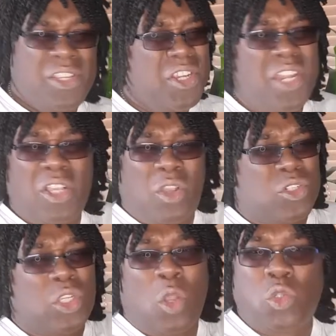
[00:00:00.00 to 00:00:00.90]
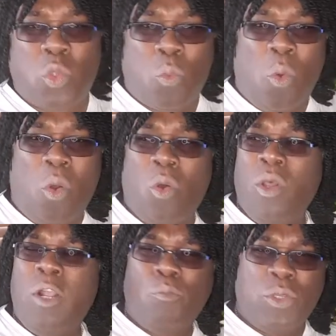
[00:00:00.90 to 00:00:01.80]
You're not going to go to
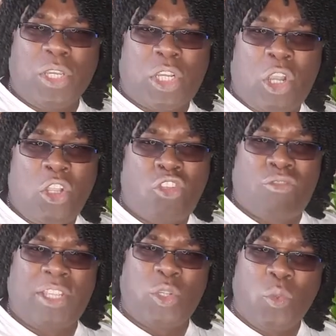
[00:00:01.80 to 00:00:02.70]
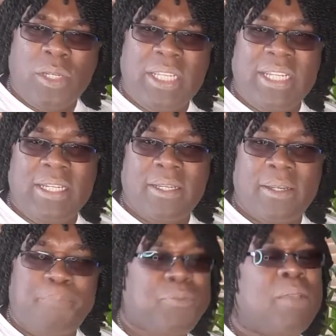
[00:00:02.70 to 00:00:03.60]
war with a country that you need.
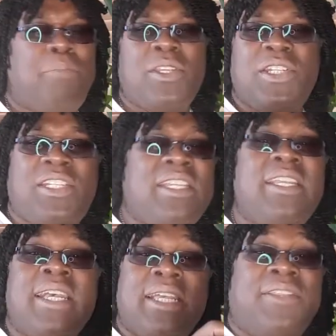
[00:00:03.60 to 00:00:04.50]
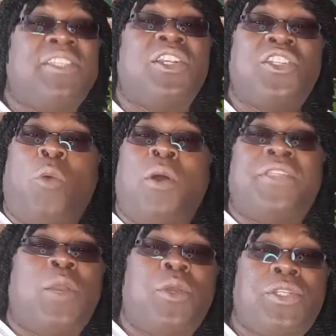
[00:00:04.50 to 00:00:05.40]
But you see, they didn't know what
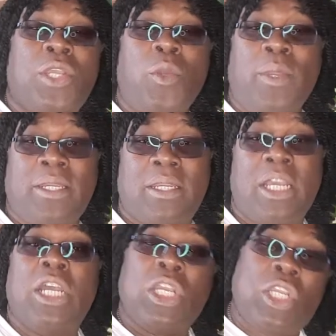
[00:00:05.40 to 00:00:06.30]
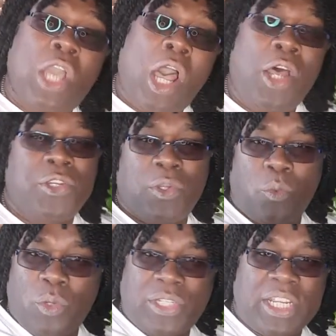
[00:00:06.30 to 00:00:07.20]
they were doing. God
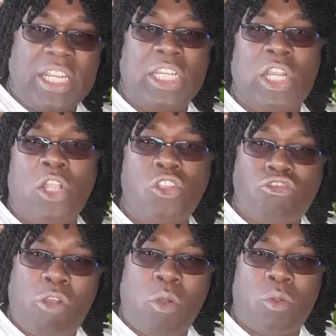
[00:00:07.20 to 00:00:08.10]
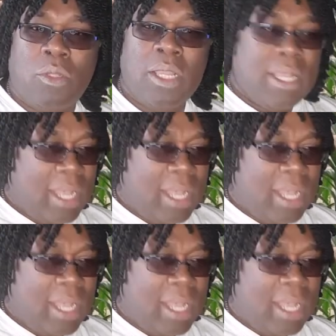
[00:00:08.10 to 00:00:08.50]
was in control.